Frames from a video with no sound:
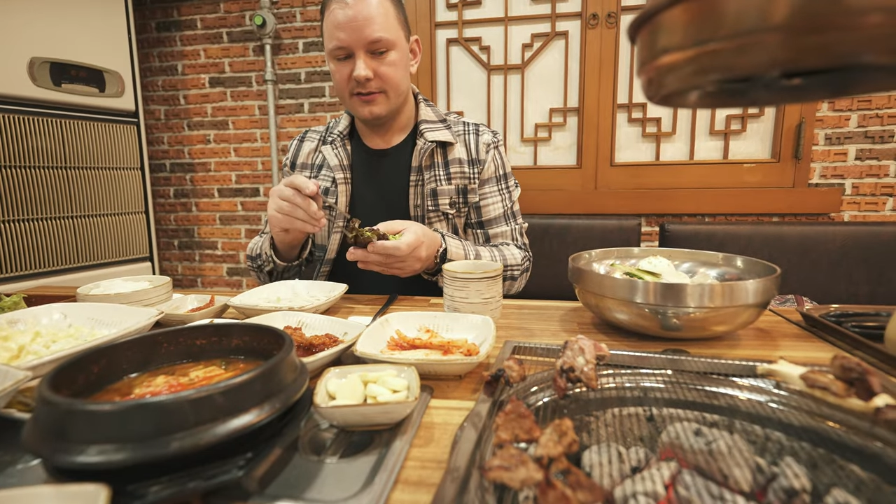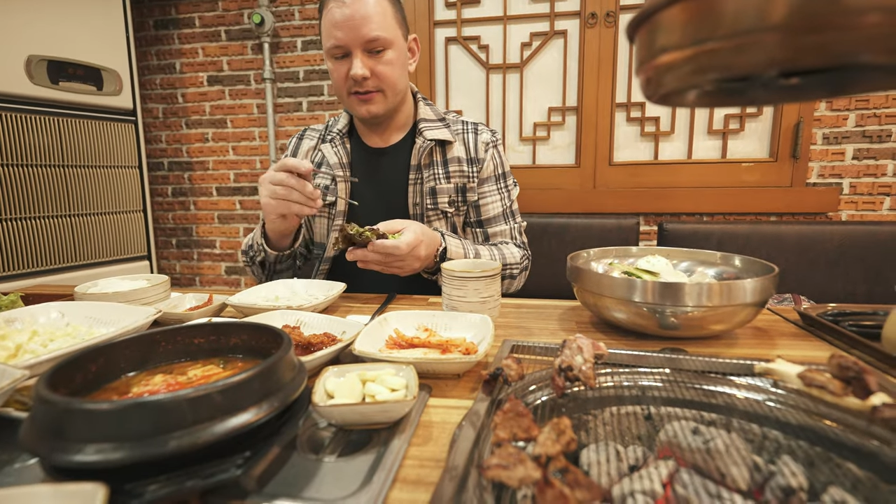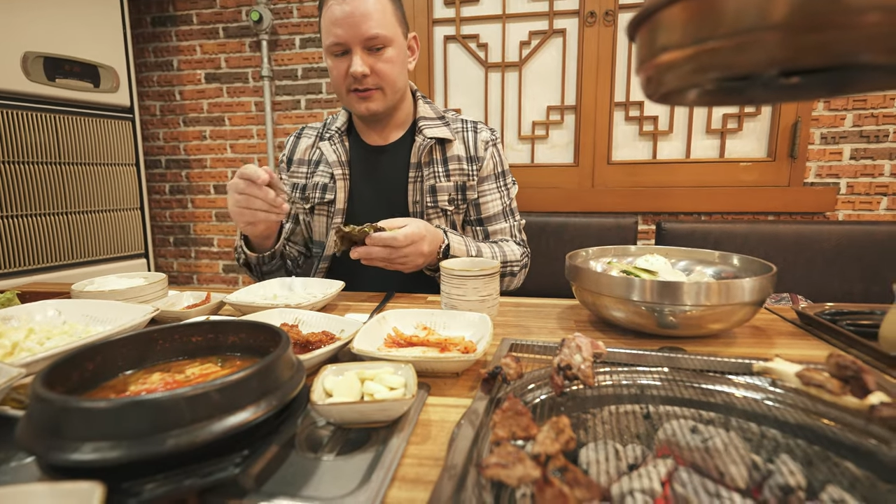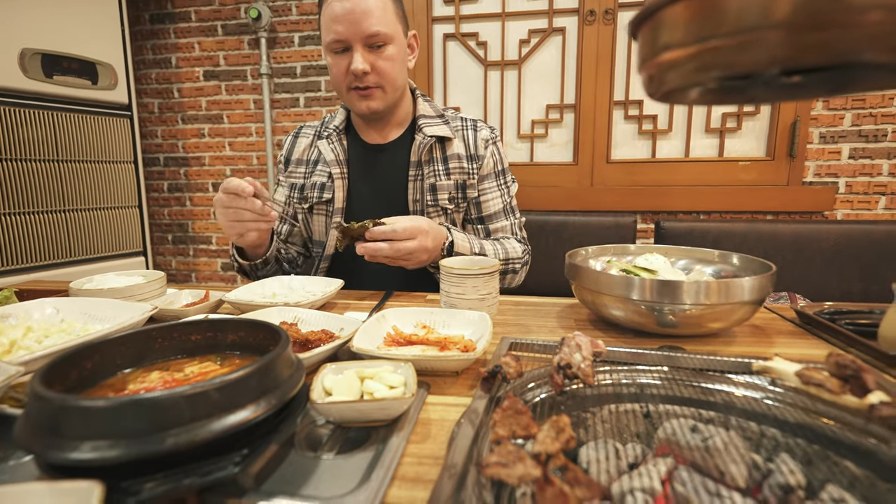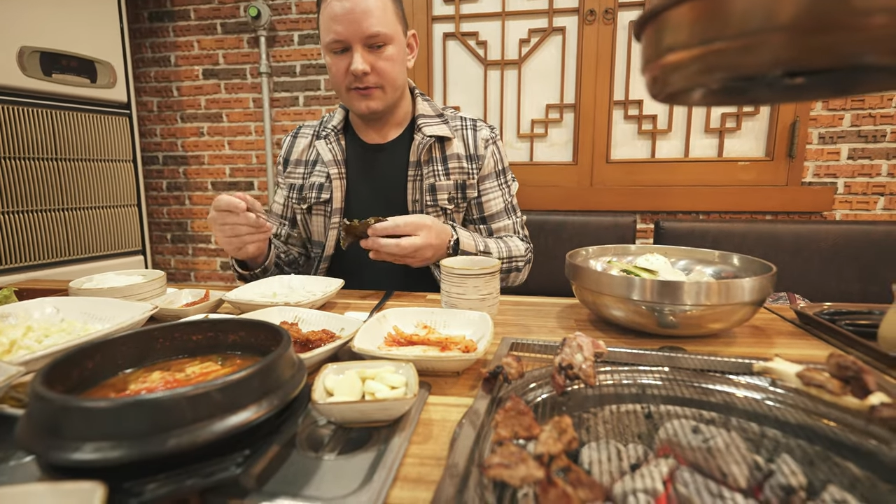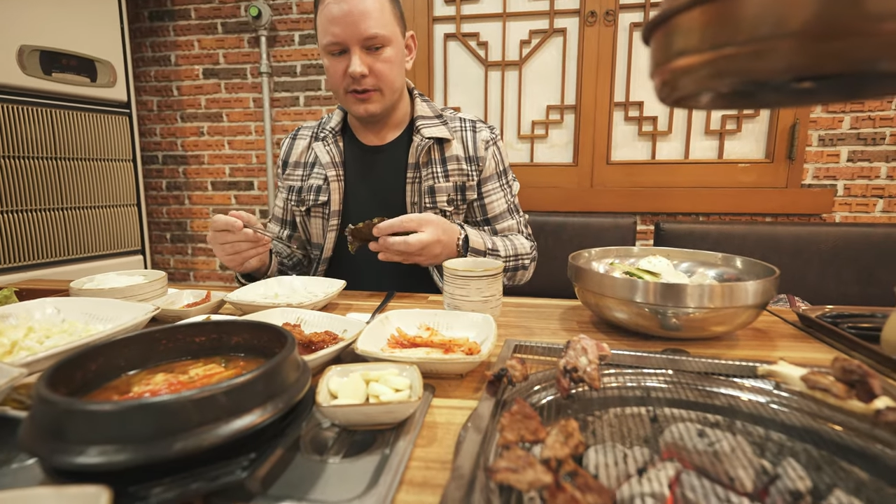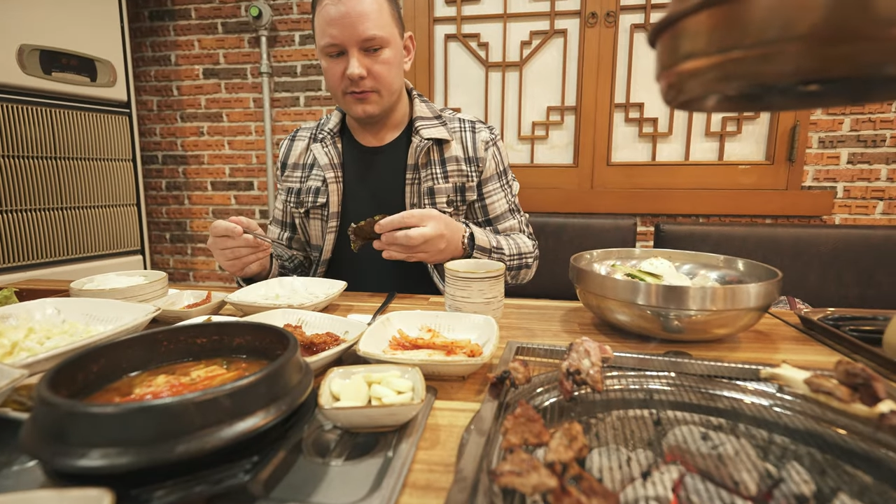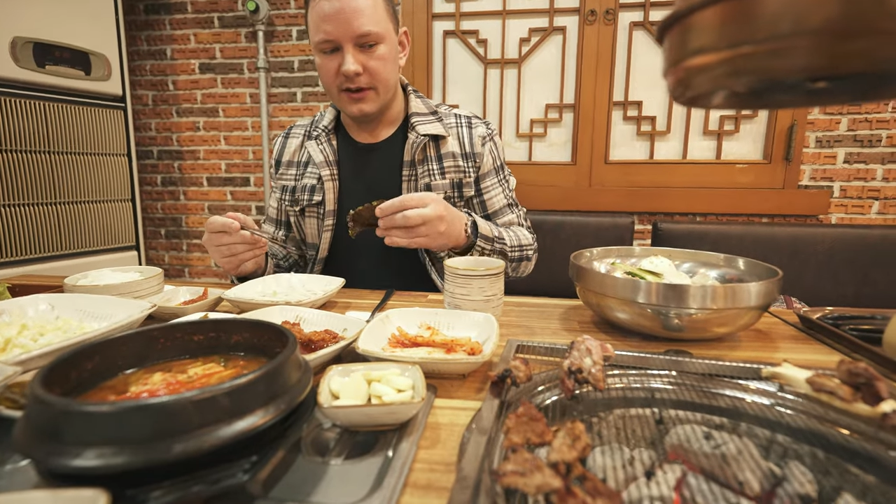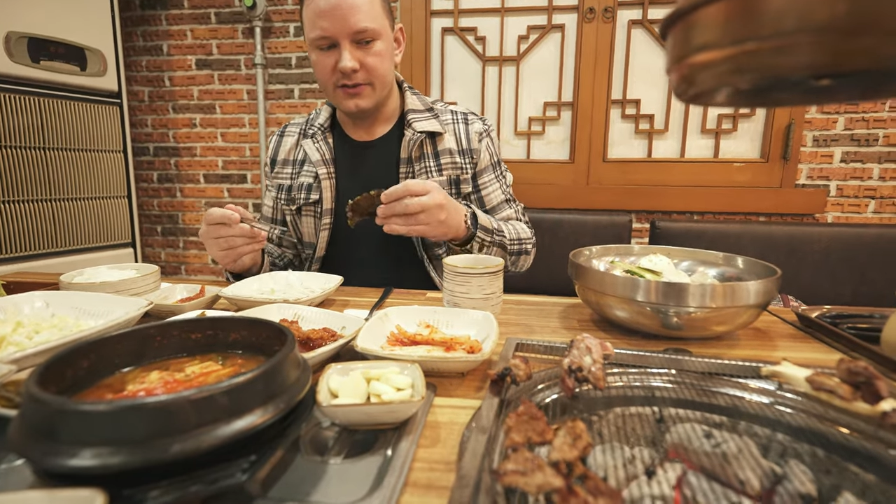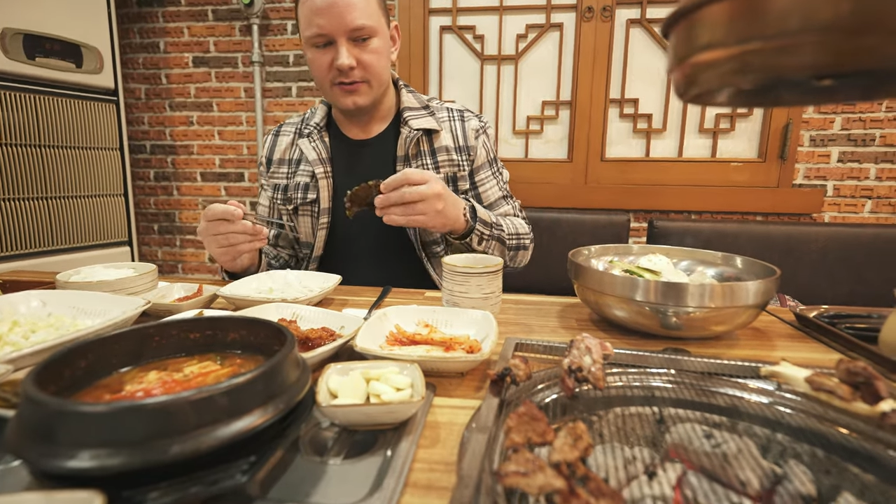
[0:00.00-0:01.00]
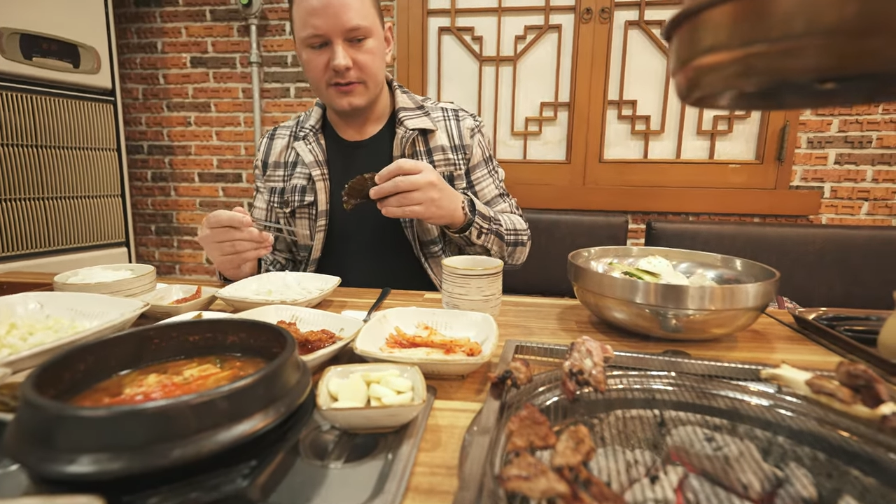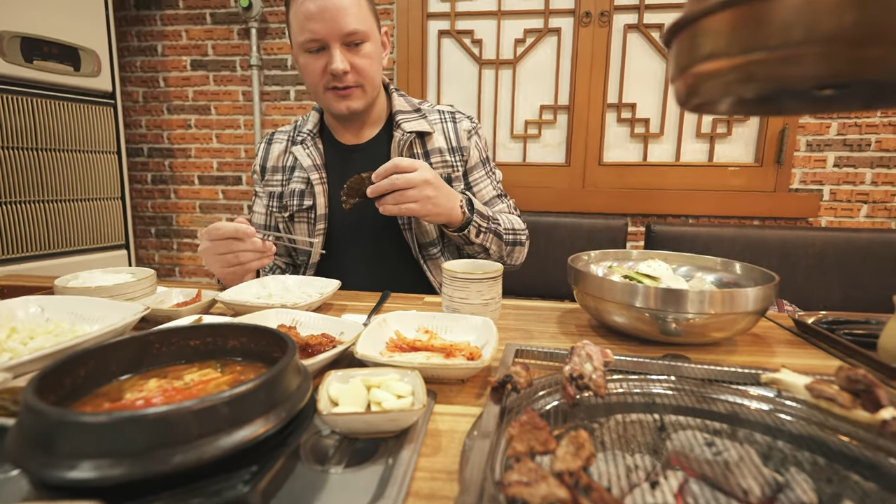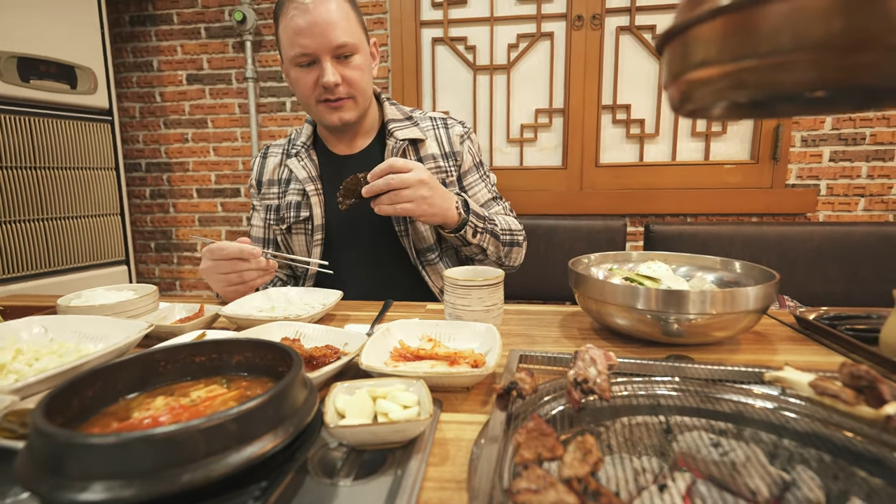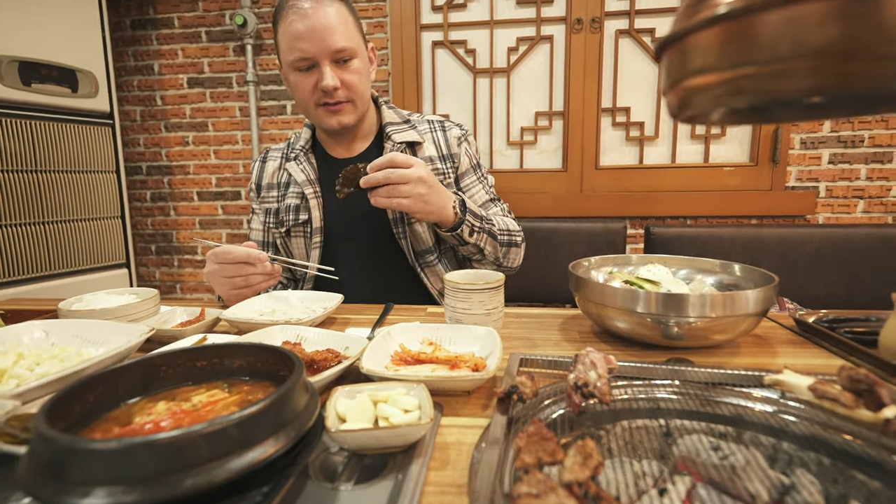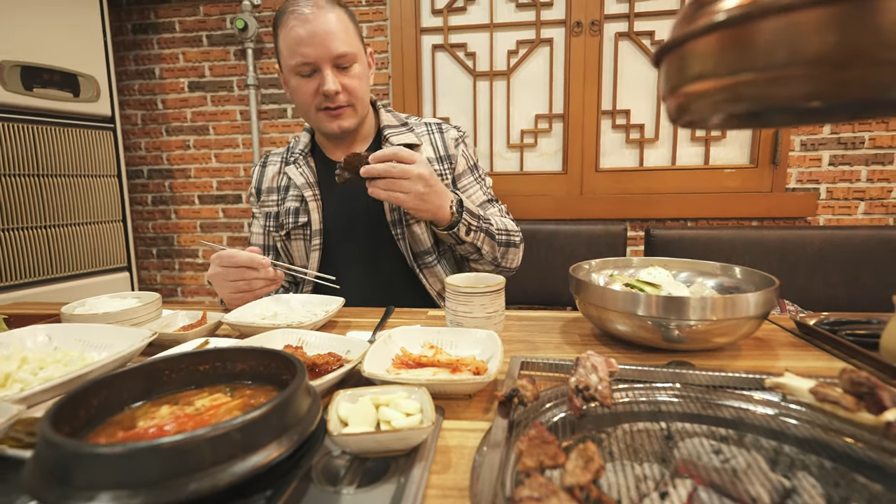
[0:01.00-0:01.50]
discover new restaurants.